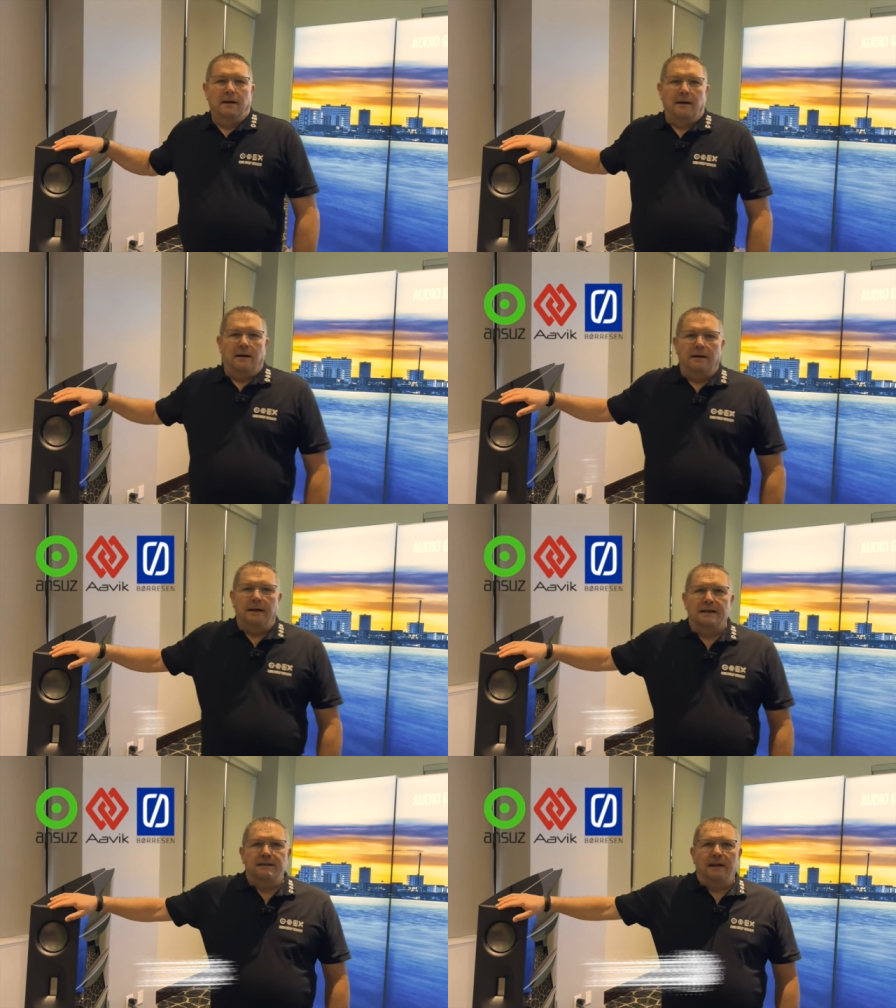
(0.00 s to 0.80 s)
Uh,
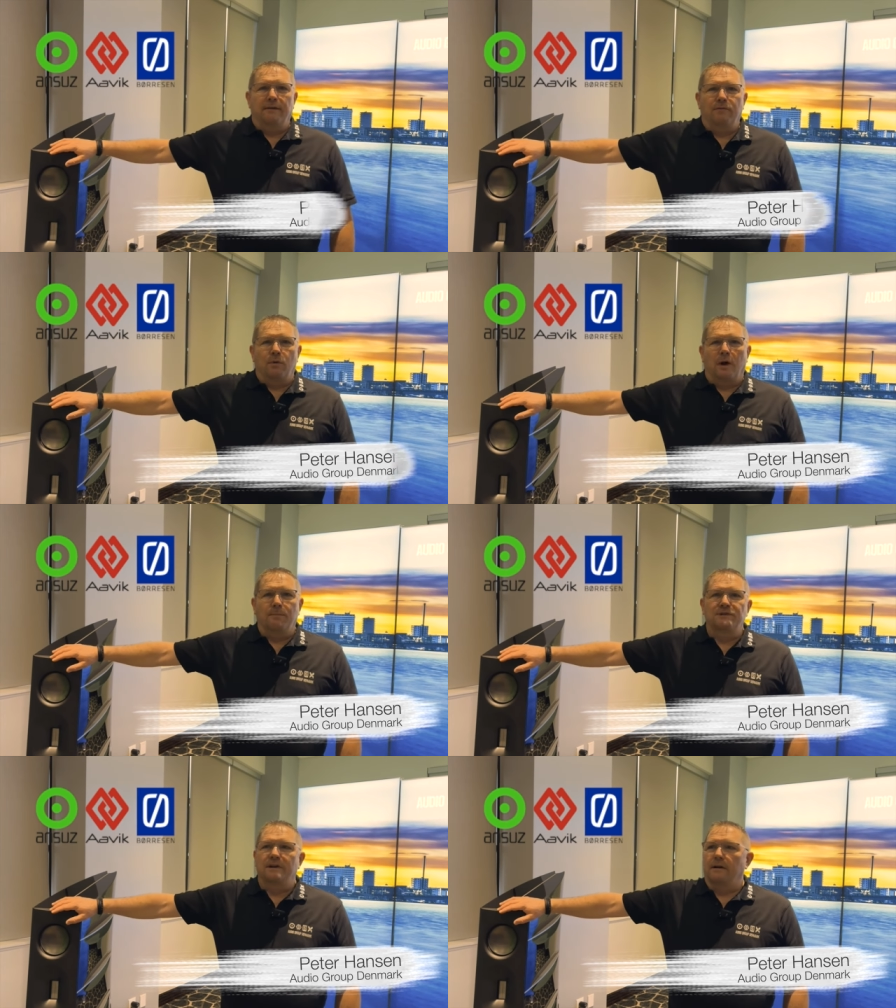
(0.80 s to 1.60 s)
yesterday, we were
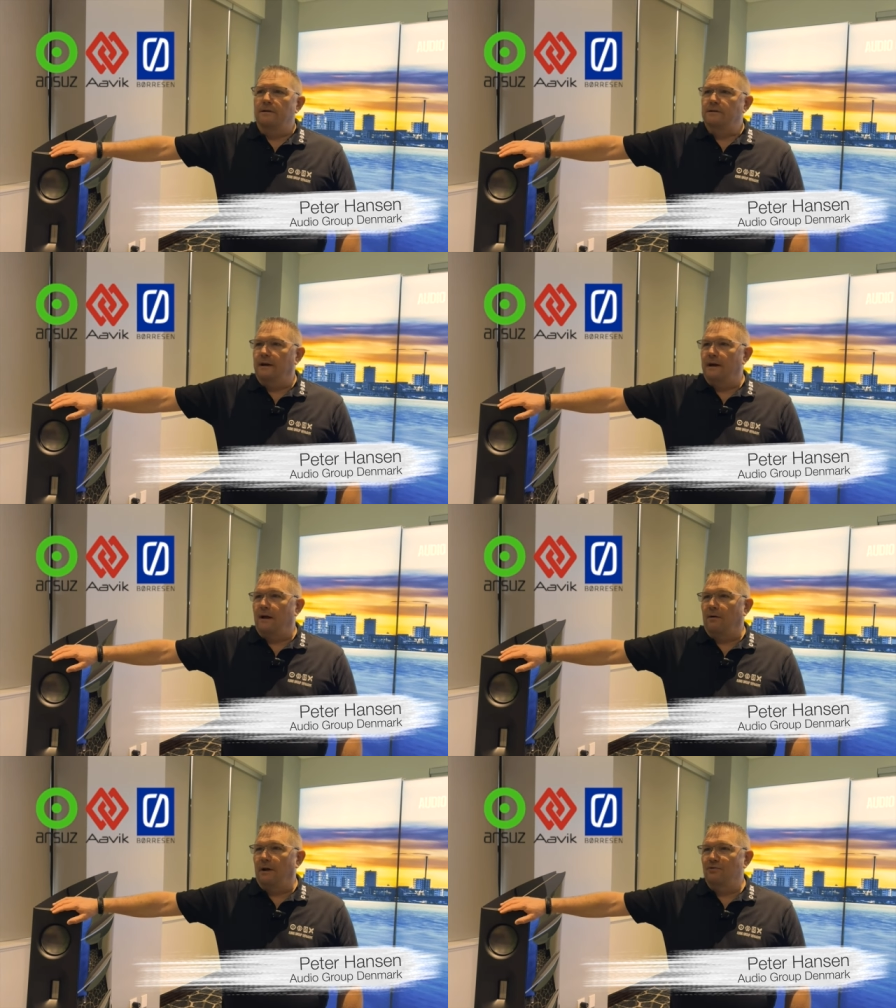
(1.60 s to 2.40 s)
upstairs in
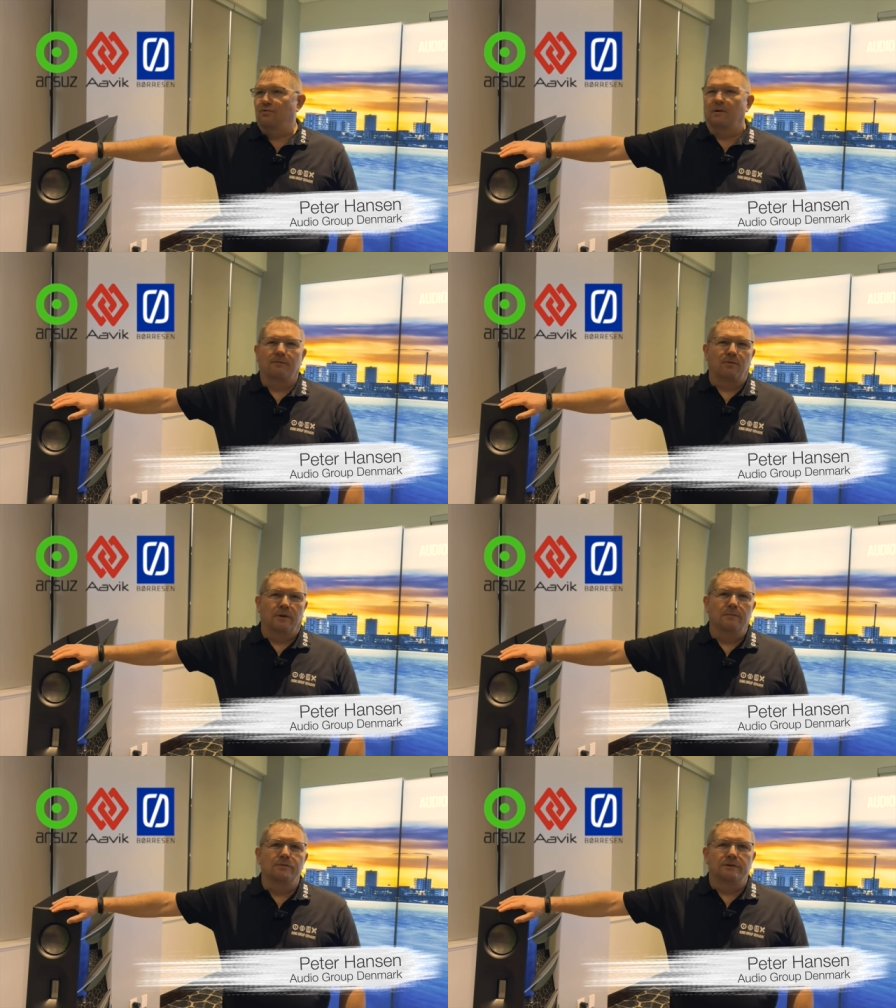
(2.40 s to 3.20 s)
our entry-level
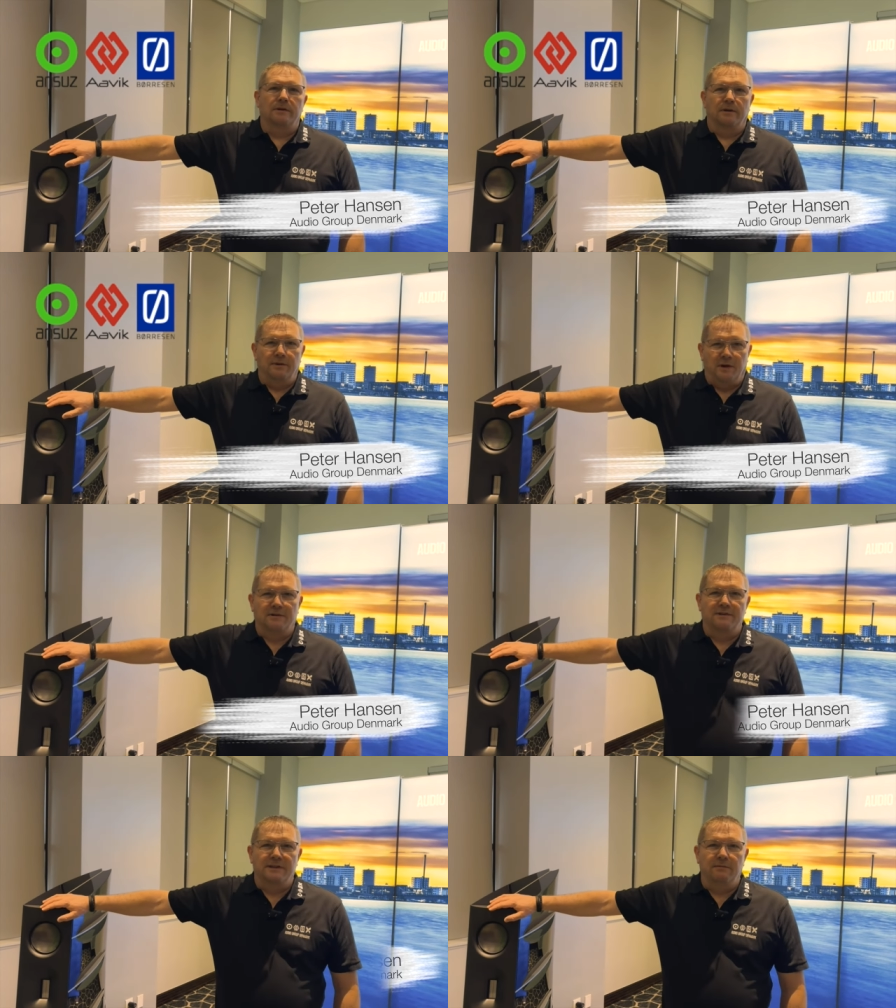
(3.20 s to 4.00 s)
rooms. You got
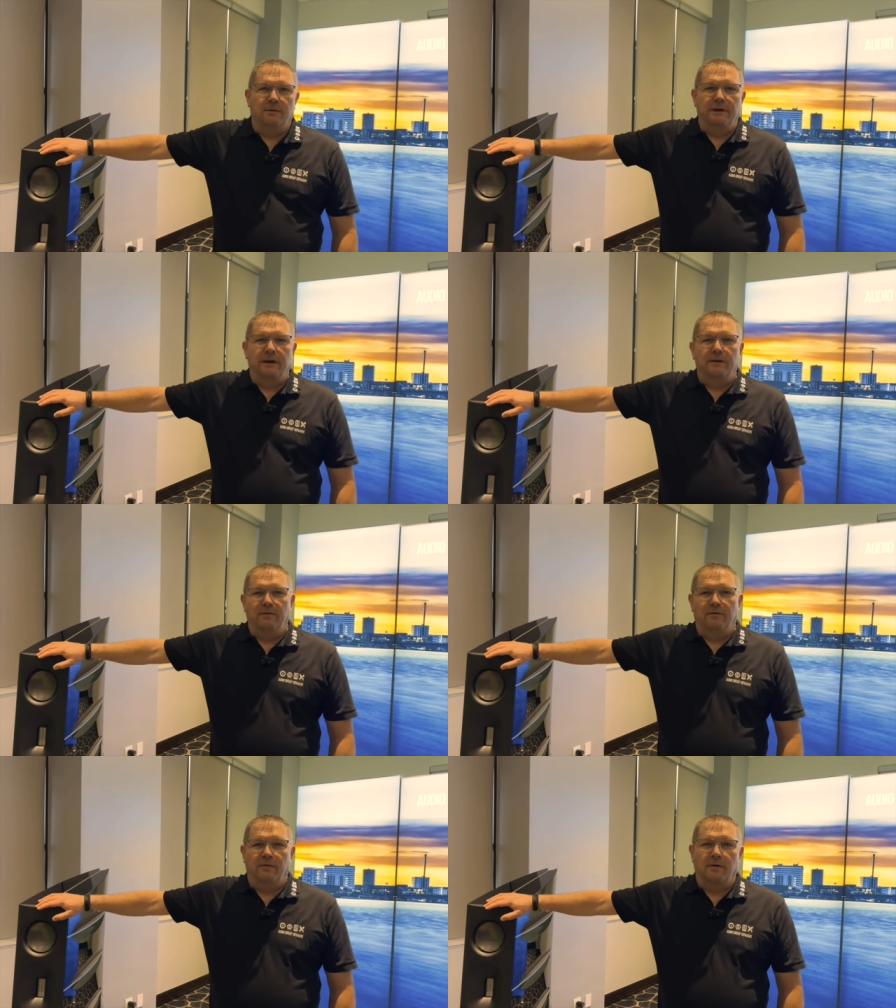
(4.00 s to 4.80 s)
to see what we could
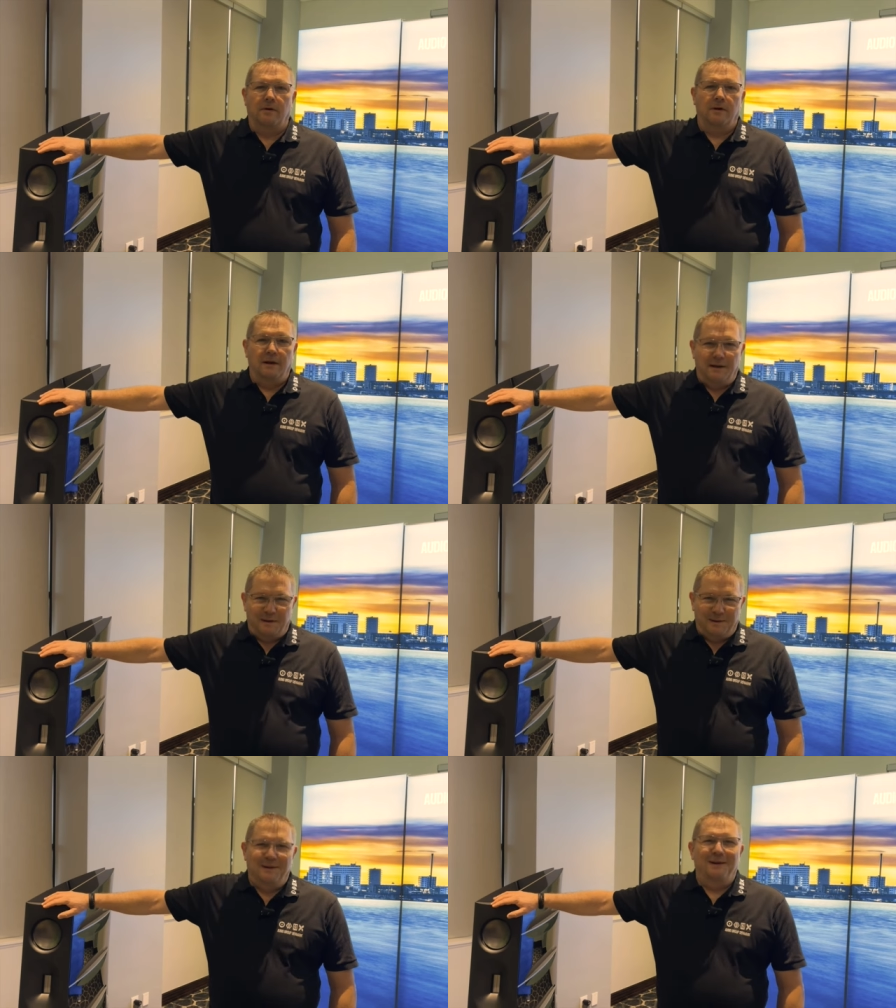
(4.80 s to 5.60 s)
do for,
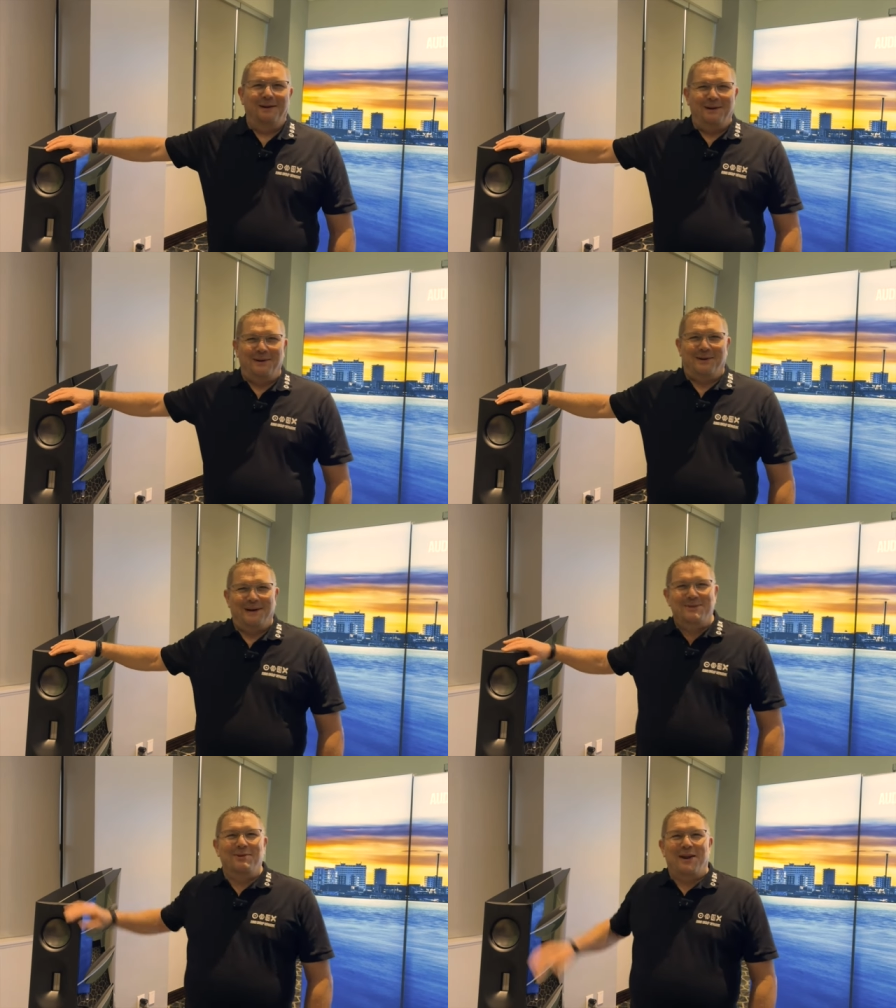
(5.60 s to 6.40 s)
you know,
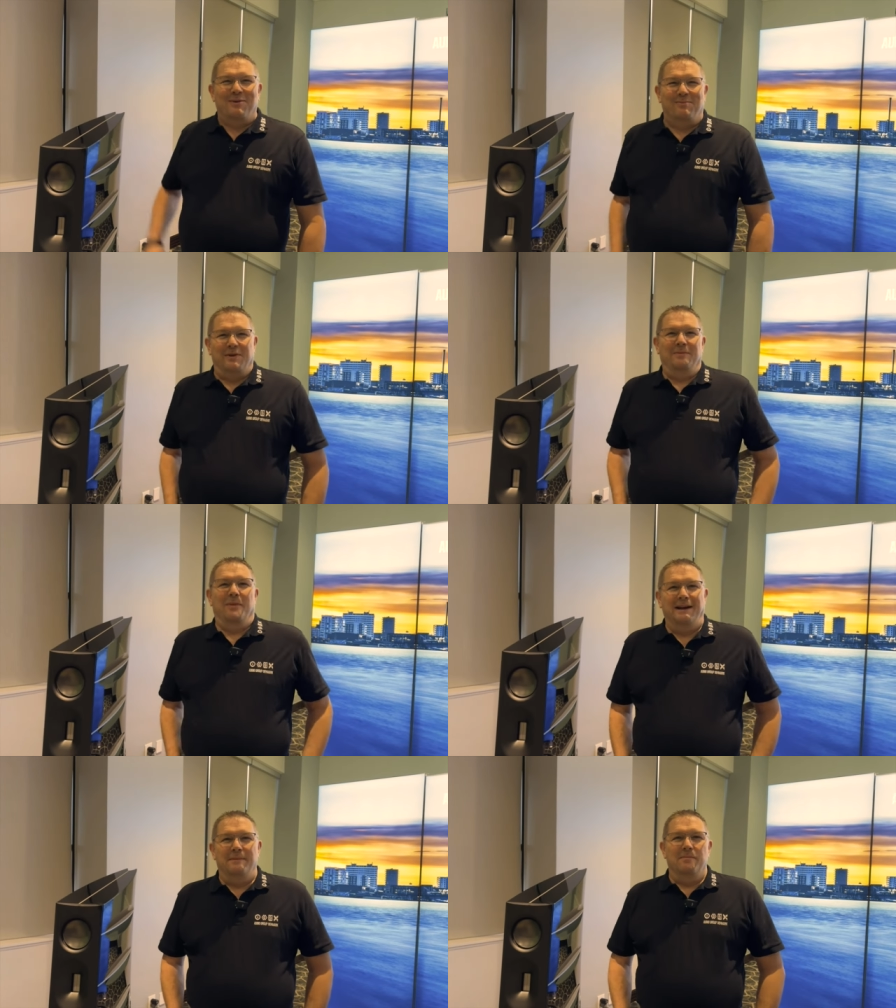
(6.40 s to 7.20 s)
entry-level
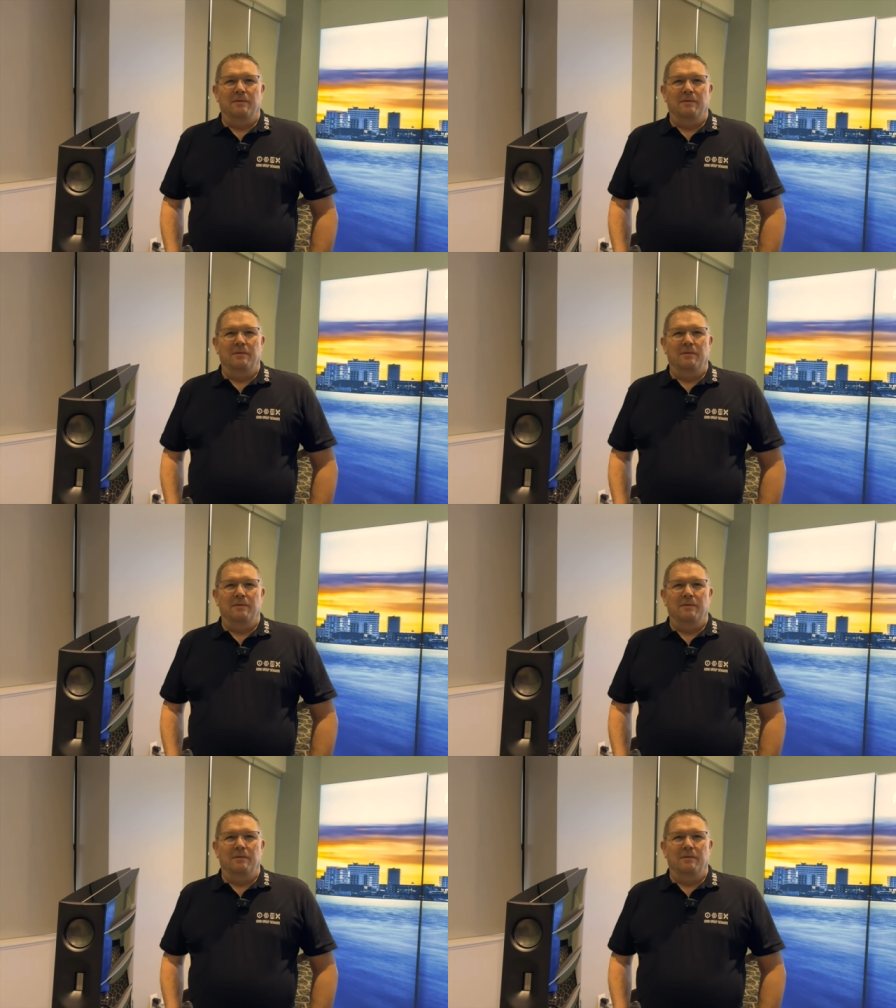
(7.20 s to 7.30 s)
money.